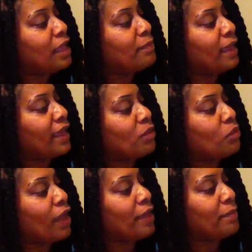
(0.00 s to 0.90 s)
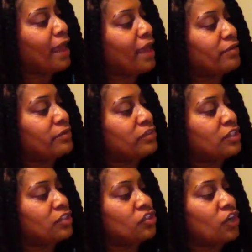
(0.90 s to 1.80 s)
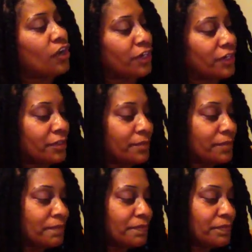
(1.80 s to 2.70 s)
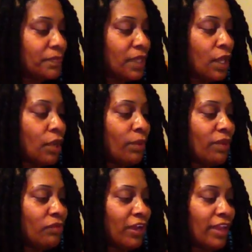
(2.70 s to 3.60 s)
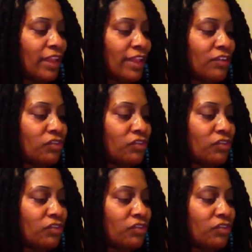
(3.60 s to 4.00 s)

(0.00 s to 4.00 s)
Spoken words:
making white patterns in the dark. We ran like